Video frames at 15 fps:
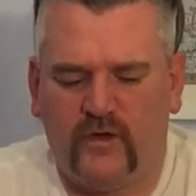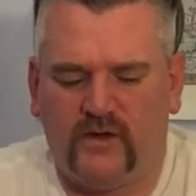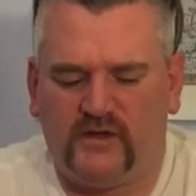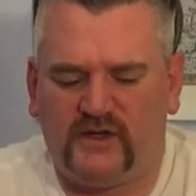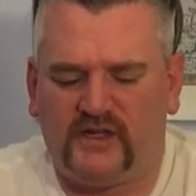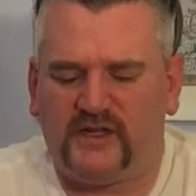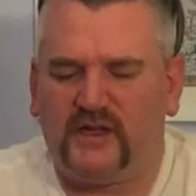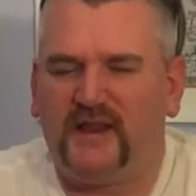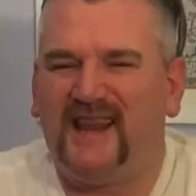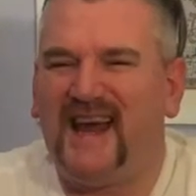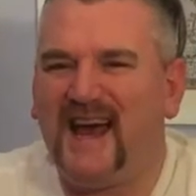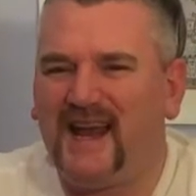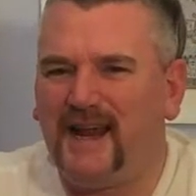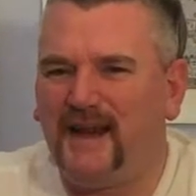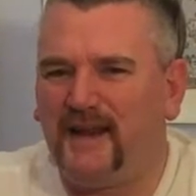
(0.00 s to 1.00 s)
It's just
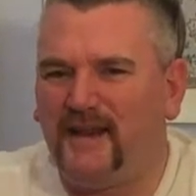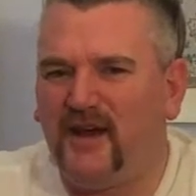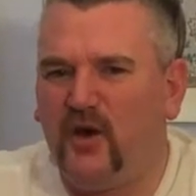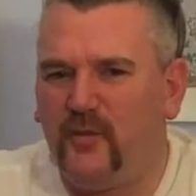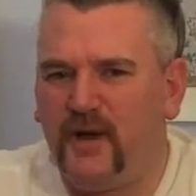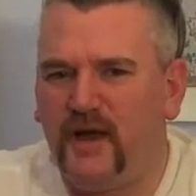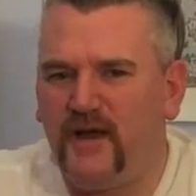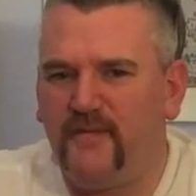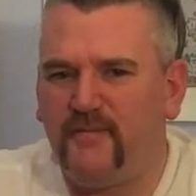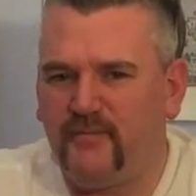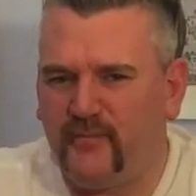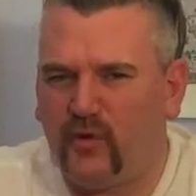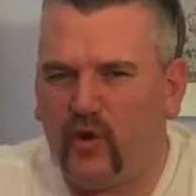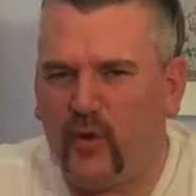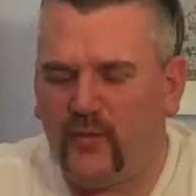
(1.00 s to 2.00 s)
lacking a little bit in
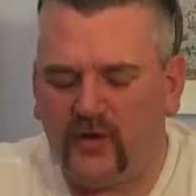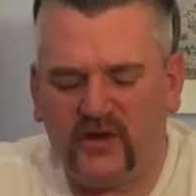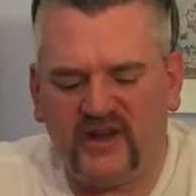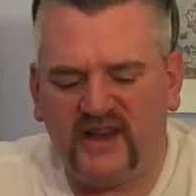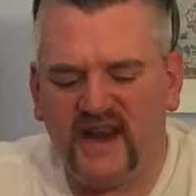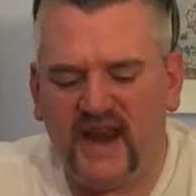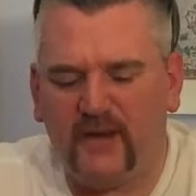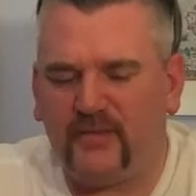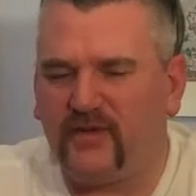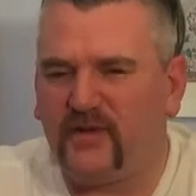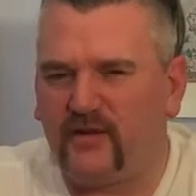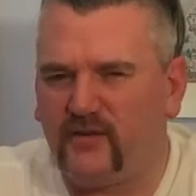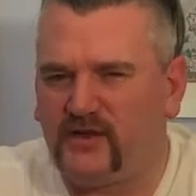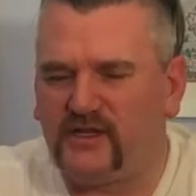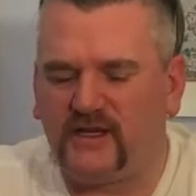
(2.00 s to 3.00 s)
proper depth,
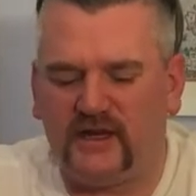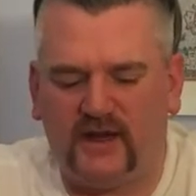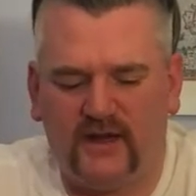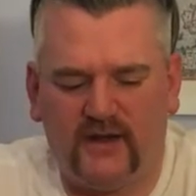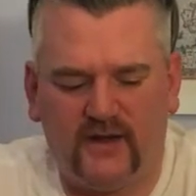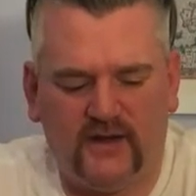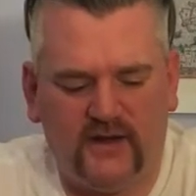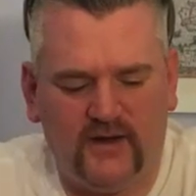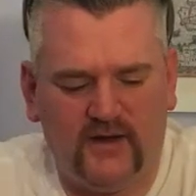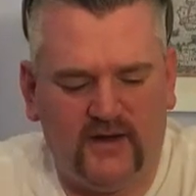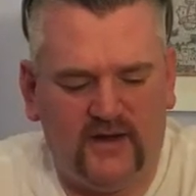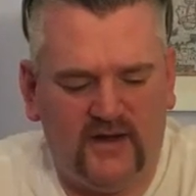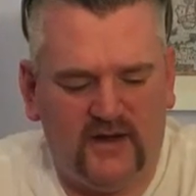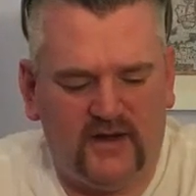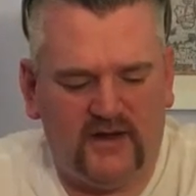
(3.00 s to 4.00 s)
I would say.
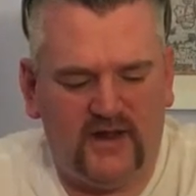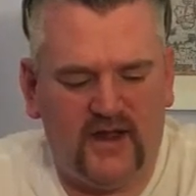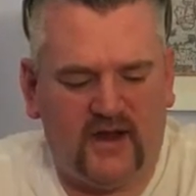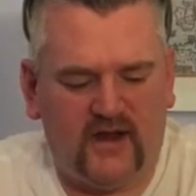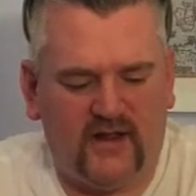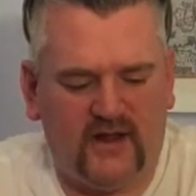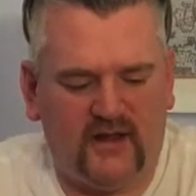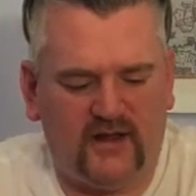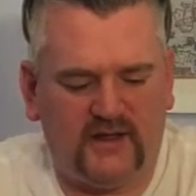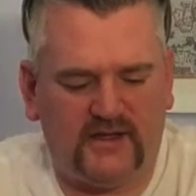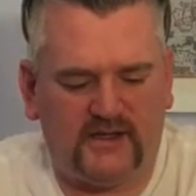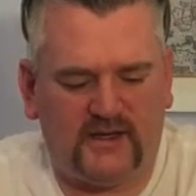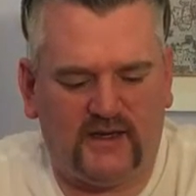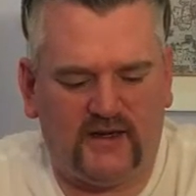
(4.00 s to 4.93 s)
Aerolite Lyndsay.